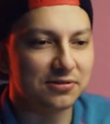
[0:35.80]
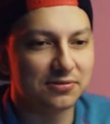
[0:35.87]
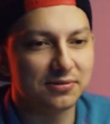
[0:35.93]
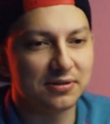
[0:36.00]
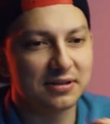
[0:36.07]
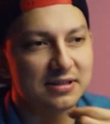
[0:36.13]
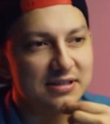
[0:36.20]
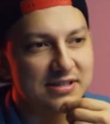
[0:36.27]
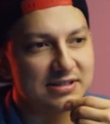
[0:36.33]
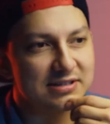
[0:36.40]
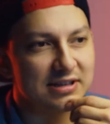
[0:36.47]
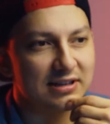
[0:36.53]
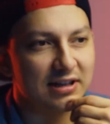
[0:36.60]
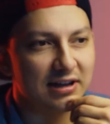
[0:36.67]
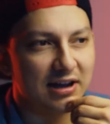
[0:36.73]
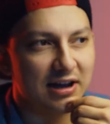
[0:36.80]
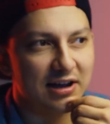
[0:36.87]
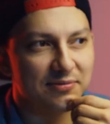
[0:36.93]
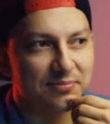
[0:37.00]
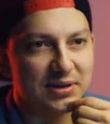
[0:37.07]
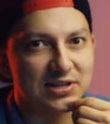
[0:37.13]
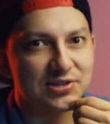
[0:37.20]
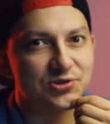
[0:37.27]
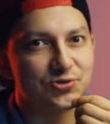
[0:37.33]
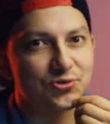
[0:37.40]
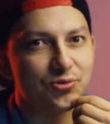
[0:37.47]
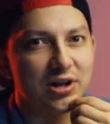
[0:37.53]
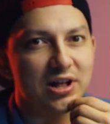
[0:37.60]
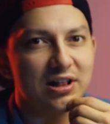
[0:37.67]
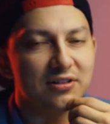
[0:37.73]
doing this at like
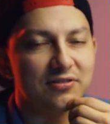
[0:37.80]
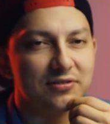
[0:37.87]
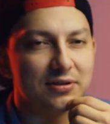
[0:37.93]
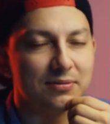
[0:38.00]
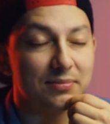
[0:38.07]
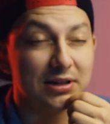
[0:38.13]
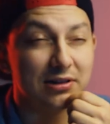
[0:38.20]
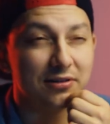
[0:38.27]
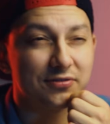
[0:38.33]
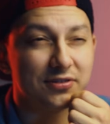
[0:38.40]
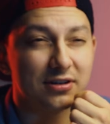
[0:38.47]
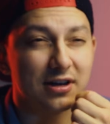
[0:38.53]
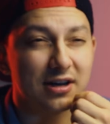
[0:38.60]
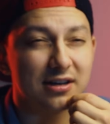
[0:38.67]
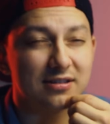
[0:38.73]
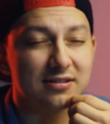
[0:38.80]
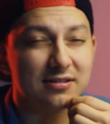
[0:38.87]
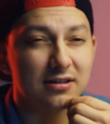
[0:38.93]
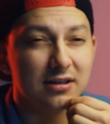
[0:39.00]
12:30 in the middle of the night,